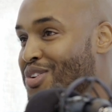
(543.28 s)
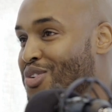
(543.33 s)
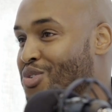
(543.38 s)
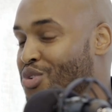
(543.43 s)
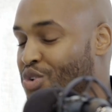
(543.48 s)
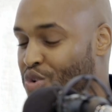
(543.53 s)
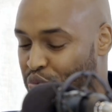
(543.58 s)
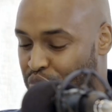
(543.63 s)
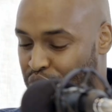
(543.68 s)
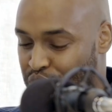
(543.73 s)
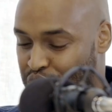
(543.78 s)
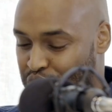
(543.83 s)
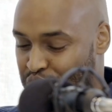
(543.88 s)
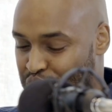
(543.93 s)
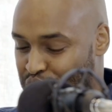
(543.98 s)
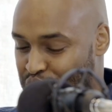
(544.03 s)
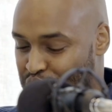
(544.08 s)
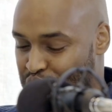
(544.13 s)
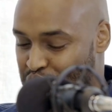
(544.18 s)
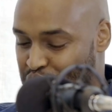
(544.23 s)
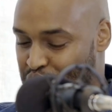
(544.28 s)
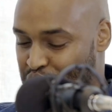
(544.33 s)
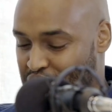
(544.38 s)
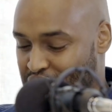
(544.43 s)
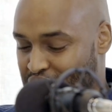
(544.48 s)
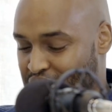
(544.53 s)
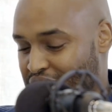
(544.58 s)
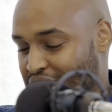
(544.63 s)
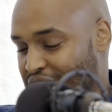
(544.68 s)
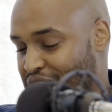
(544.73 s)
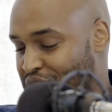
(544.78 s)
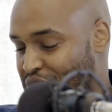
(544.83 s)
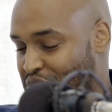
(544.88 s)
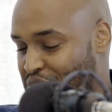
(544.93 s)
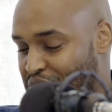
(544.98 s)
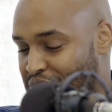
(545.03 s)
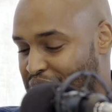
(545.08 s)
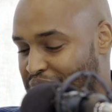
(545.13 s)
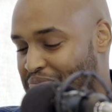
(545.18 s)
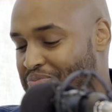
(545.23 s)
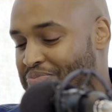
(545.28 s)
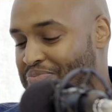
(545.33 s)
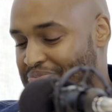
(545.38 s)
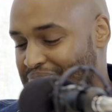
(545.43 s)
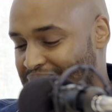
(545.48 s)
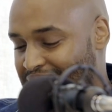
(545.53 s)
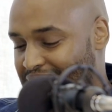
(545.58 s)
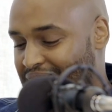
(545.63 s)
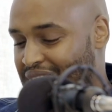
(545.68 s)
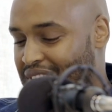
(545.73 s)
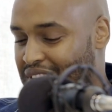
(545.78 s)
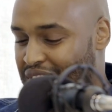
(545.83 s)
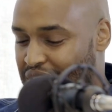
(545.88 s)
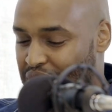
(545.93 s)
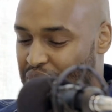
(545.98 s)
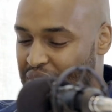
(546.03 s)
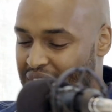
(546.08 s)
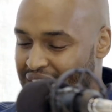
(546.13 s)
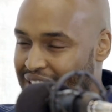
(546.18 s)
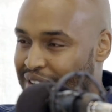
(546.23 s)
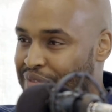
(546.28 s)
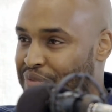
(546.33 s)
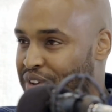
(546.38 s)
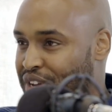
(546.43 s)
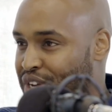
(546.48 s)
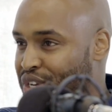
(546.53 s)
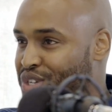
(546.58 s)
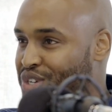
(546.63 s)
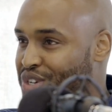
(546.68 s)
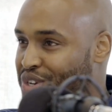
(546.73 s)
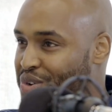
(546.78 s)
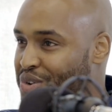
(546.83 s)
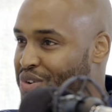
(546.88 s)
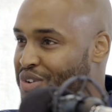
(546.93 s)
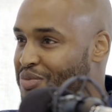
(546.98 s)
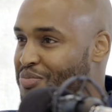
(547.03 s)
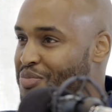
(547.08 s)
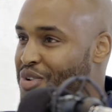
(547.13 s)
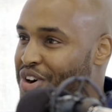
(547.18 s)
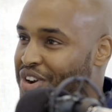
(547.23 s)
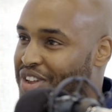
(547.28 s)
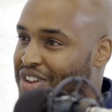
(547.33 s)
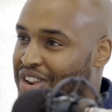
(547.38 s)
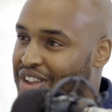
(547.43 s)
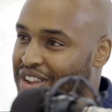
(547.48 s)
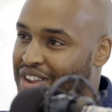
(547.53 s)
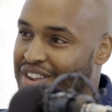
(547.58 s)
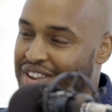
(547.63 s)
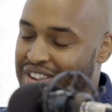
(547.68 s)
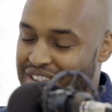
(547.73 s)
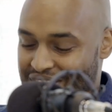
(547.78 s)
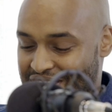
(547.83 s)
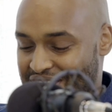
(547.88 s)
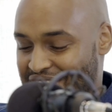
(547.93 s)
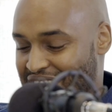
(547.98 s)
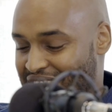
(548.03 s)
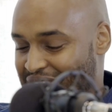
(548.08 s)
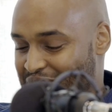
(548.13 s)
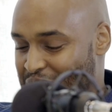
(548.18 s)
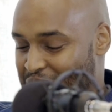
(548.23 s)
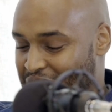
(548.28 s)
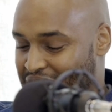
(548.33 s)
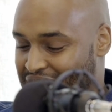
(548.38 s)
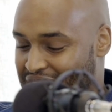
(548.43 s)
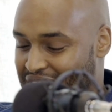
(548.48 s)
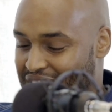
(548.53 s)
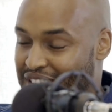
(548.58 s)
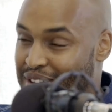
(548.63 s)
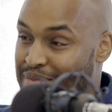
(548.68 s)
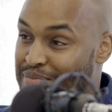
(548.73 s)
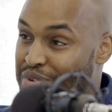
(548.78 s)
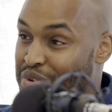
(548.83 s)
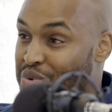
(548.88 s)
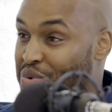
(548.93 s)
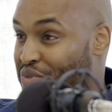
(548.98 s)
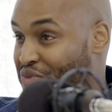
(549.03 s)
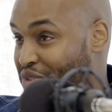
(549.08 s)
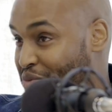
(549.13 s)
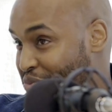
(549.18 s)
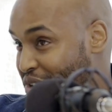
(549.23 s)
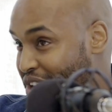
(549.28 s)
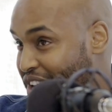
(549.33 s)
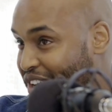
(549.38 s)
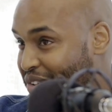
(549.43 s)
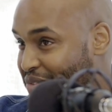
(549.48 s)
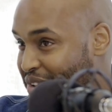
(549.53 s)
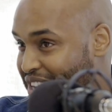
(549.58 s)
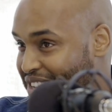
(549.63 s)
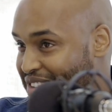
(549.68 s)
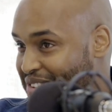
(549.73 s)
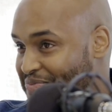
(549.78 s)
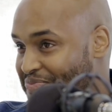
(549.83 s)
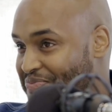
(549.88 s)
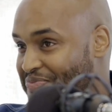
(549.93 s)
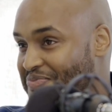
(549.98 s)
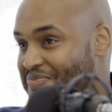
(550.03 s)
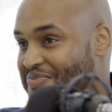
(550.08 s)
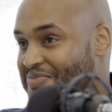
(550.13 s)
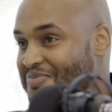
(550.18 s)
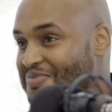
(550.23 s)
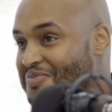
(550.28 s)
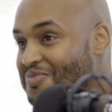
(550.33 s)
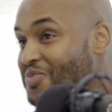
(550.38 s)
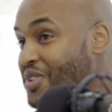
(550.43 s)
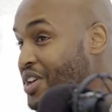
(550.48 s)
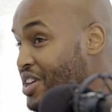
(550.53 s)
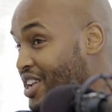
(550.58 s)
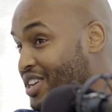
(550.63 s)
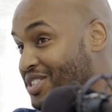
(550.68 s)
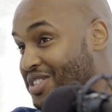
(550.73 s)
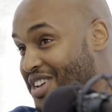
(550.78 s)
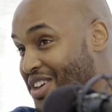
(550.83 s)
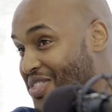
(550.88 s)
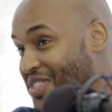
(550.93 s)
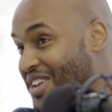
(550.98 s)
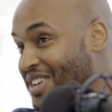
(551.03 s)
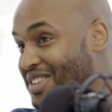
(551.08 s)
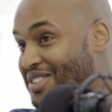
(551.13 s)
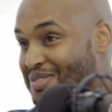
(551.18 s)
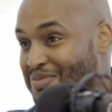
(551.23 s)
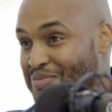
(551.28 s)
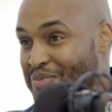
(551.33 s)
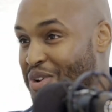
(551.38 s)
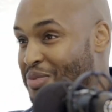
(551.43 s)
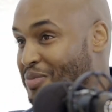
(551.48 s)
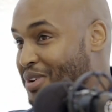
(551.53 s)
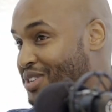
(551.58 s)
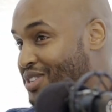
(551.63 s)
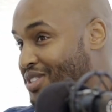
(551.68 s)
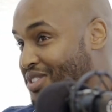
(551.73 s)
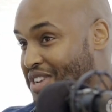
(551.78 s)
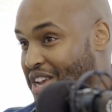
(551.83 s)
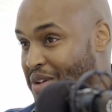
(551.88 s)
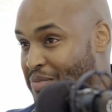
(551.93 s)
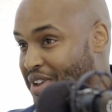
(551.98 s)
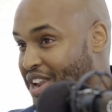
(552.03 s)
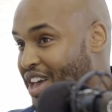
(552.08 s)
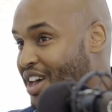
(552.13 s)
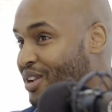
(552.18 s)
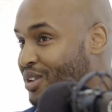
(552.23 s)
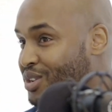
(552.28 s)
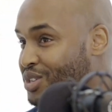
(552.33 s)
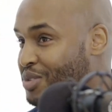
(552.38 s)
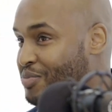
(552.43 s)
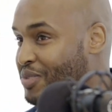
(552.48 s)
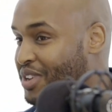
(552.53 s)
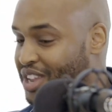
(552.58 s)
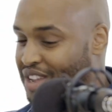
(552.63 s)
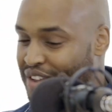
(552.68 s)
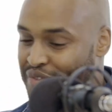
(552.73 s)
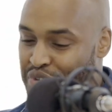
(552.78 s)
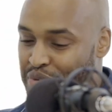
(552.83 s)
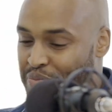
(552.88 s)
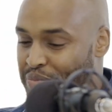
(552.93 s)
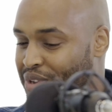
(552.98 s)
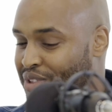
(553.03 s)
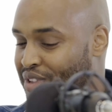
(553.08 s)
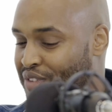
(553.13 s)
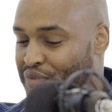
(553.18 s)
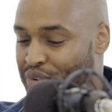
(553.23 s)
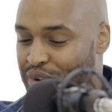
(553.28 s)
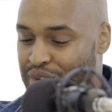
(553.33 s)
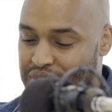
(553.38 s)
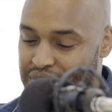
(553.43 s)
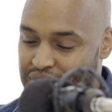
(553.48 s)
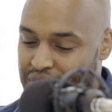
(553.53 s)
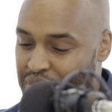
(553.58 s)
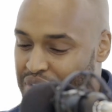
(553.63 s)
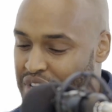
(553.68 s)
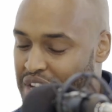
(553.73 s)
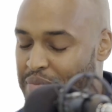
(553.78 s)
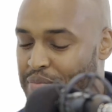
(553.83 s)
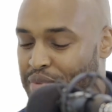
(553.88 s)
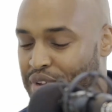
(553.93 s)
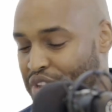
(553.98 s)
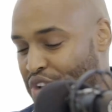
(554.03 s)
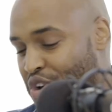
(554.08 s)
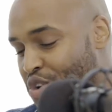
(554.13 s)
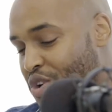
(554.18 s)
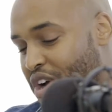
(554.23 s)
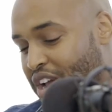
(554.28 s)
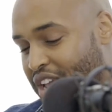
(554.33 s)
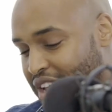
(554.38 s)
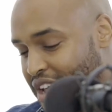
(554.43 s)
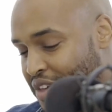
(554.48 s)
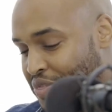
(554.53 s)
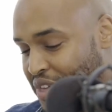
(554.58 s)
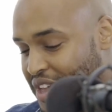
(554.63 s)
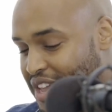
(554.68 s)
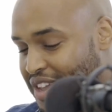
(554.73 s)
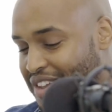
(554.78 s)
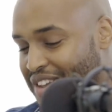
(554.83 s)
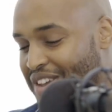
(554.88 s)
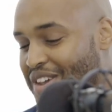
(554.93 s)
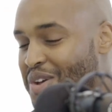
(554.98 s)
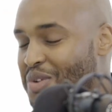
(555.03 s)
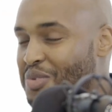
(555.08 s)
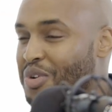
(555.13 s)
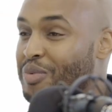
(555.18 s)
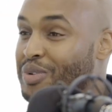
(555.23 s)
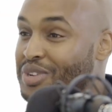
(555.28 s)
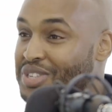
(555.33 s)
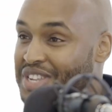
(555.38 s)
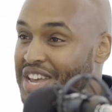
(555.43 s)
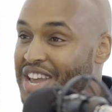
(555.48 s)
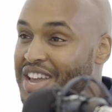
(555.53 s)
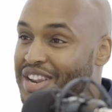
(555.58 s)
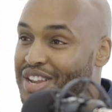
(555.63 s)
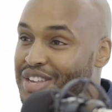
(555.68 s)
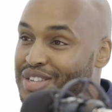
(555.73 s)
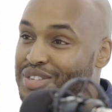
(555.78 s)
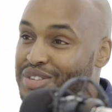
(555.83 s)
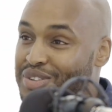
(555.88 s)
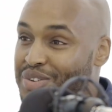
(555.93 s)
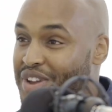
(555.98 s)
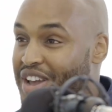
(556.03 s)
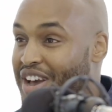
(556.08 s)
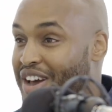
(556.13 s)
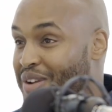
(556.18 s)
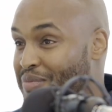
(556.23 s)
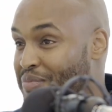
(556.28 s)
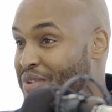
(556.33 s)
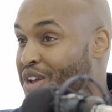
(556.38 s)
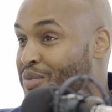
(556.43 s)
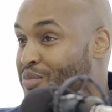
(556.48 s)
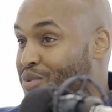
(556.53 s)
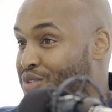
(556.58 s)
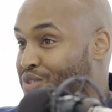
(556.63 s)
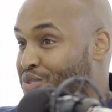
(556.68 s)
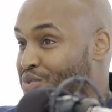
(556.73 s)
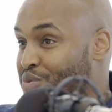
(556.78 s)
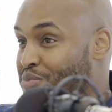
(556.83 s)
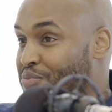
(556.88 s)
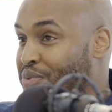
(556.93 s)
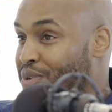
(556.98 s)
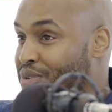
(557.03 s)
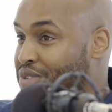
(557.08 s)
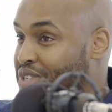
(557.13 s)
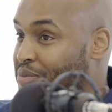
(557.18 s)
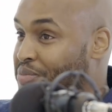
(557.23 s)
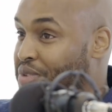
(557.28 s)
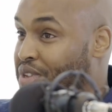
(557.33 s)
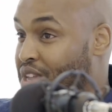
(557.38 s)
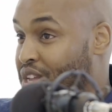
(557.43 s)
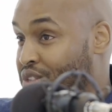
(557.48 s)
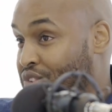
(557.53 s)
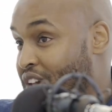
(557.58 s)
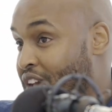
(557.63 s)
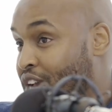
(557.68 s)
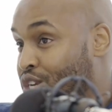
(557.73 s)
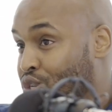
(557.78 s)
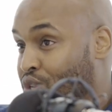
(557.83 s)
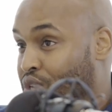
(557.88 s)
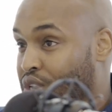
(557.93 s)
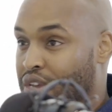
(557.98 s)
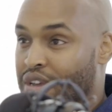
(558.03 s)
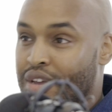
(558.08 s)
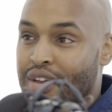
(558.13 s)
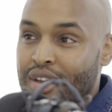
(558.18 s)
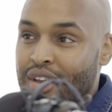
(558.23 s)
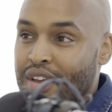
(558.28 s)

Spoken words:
or would you do, half-ish good marketing with a beautiful product, right? Yeah. And that's, I think, pretty much the same analogy, meaning if you build it first and they'll come. But no, I think what we're saying is you got to be able to build something that actually